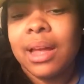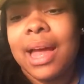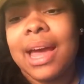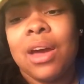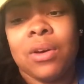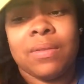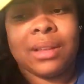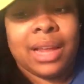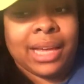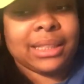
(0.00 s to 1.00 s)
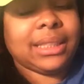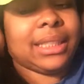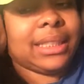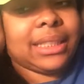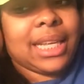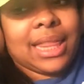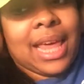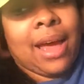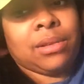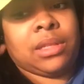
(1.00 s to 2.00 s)
I got over like
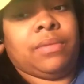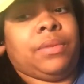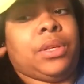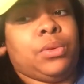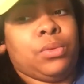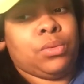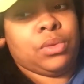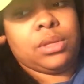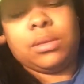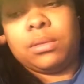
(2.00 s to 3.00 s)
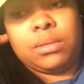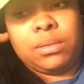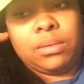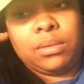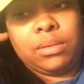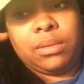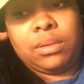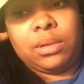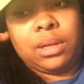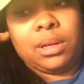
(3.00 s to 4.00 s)
60,000 views,
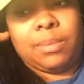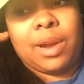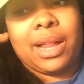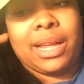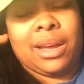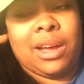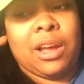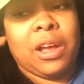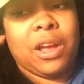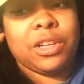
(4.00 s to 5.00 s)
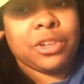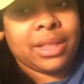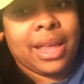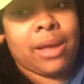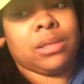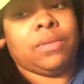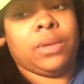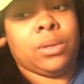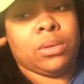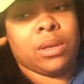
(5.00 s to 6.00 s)
probably 100,000
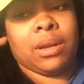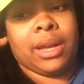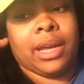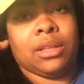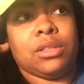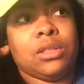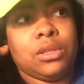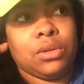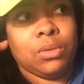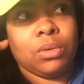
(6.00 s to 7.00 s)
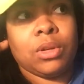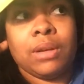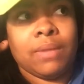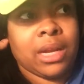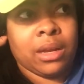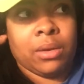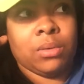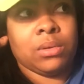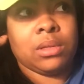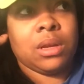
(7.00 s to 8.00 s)
views on like 2-3
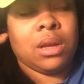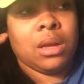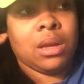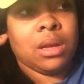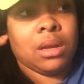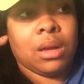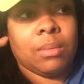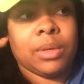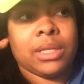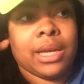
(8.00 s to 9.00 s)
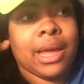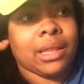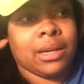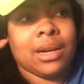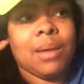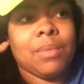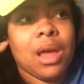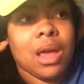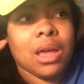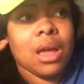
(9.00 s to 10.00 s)
videos put together. And I'm
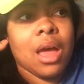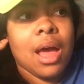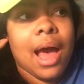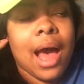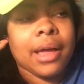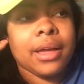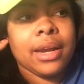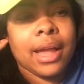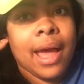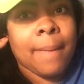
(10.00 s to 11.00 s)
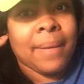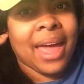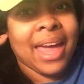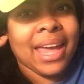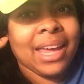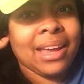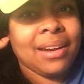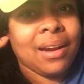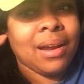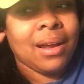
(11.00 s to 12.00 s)
like, I could have got
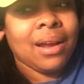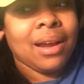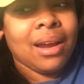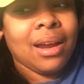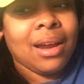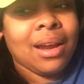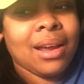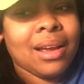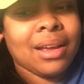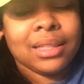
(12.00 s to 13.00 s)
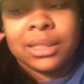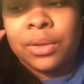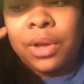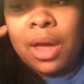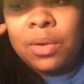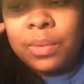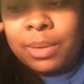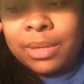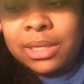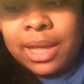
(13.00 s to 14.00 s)
paid. So y'all don't want
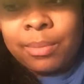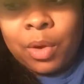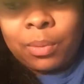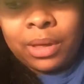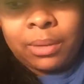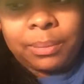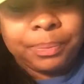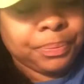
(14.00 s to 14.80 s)
to miss that moment.